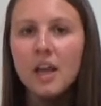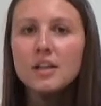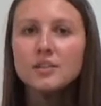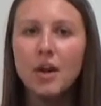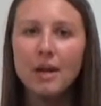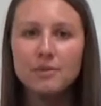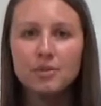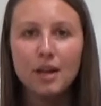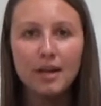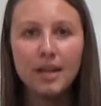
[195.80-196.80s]
So I would
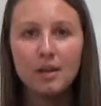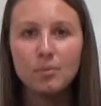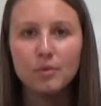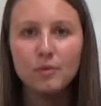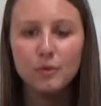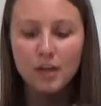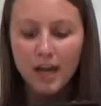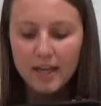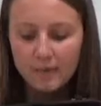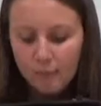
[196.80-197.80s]
try again before
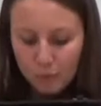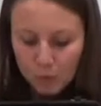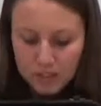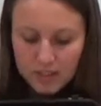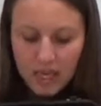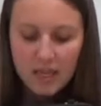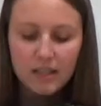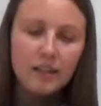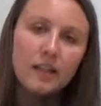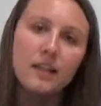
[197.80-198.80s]
I forced
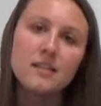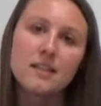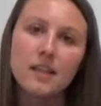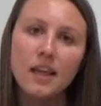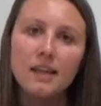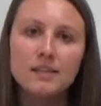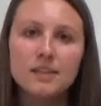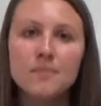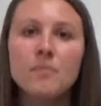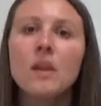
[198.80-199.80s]
anything into the
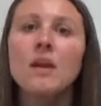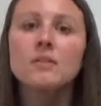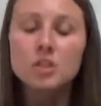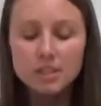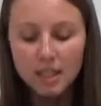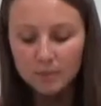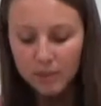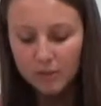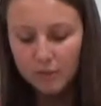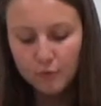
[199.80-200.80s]
case. Just like
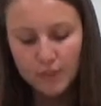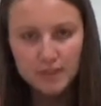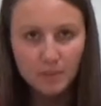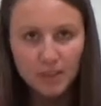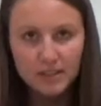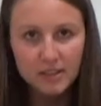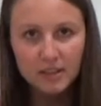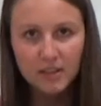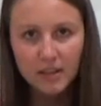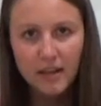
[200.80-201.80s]
we don't force the pieces
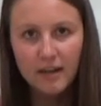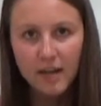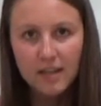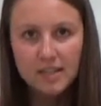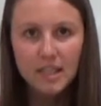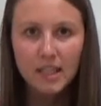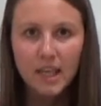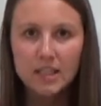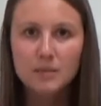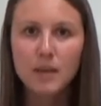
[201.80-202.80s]
of the clarinet into the
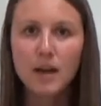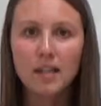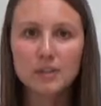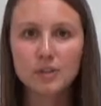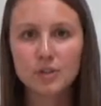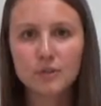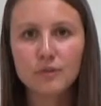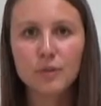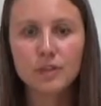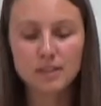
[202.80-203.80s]
case, we also
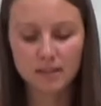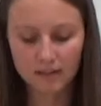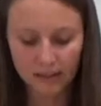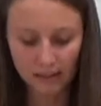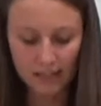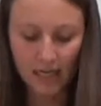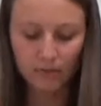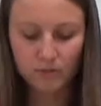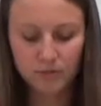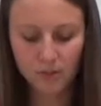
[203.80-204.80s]
shouldn't force the lid
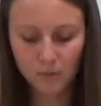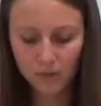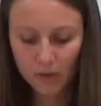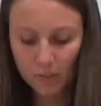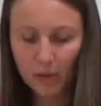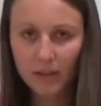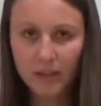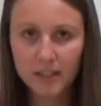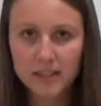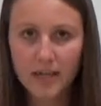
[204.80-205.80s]
down. So we're going to put the
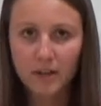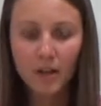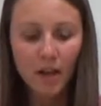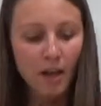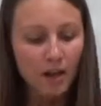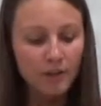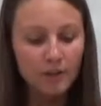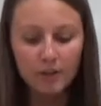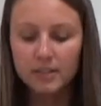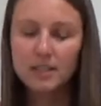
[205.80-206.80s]
lid down.
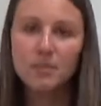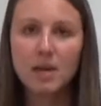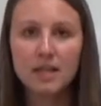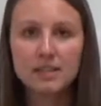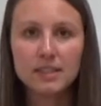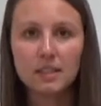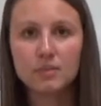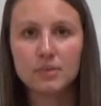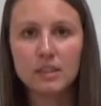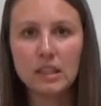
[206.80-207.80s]
You can see mine
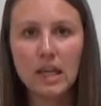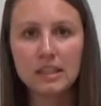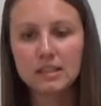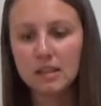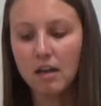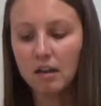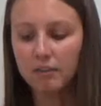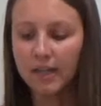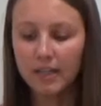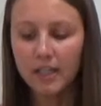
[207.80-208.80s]
seals really nicely
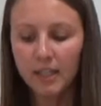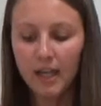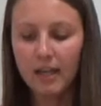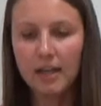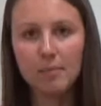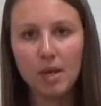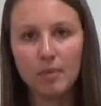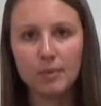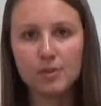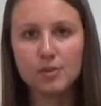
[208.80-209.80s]
already, and I'm
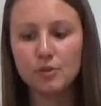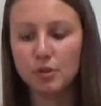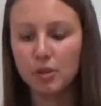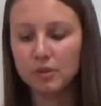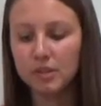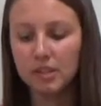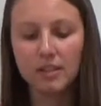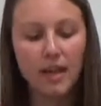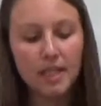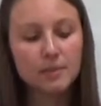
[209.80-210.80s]
able to close the
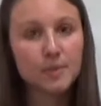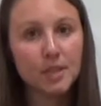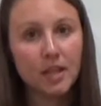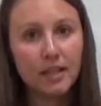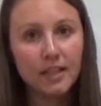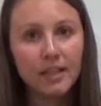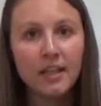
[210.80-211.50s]
clasps on it.